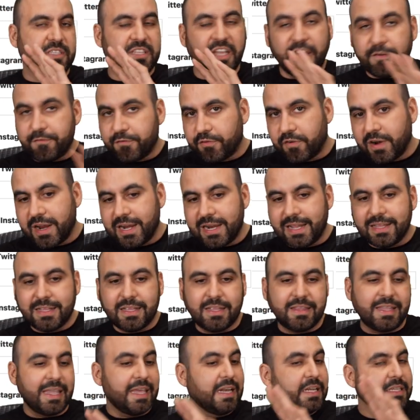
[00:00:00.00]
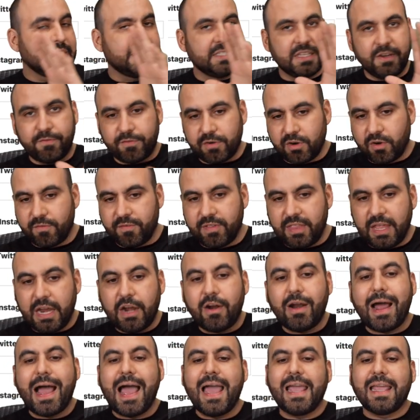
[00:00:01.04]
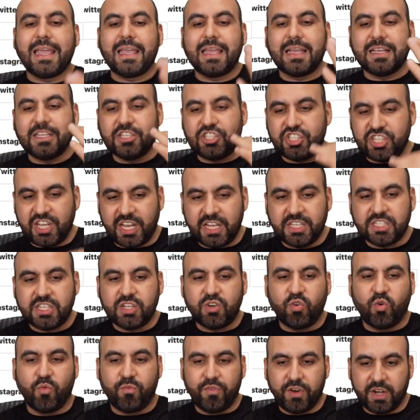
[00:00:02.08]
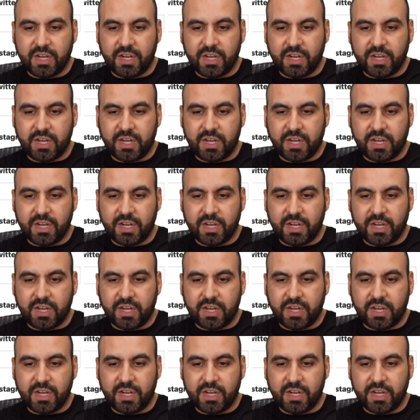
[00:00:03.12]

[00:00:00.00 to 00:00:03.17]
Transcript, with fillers: different and the data is different over there, I can change it over